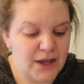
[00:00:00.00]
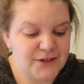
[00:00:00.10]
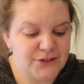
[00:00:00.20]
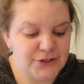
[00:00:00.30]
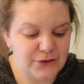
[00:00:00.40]

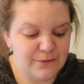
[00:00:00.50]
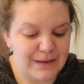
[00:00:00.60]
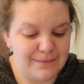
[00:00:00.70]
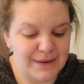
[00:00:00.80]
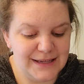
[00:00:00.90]
two of
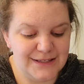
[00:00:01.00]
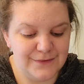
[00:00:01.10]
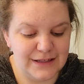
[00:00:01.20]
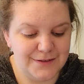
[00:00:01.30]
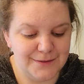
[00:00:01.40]
my best
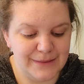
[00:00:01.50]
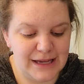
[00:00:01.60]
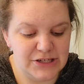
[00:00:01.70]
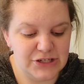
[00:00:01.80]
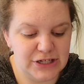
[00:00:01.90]
friends from
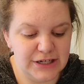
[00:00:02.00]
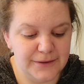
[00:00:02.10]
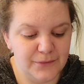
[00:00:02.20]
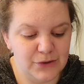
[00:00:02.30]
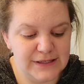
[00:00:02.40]
last
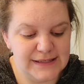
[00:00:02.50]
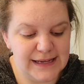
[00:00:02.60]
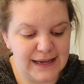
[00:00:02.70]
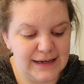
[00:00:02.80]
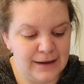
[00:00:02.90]
year, were
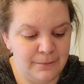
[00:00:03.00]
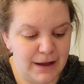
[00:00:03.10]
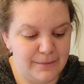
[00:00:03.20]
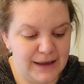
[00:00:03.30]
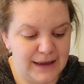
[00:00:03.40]
standing
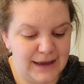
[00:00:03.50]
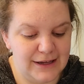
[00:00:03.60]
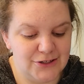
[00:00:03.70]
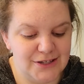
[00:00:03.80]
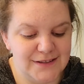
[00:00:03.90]
by my
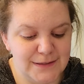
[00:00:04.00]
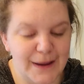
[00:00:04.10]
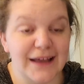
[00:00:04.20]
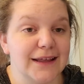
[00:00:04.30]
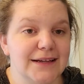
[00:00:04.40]
cage and
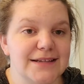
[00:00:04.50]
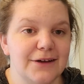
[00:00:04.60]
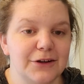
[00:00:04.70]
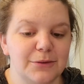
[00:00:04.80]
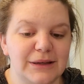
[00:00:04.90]
smiling
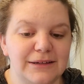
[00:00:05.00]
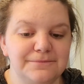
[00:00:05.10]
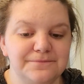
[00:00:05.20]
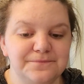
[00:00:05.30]
down on me.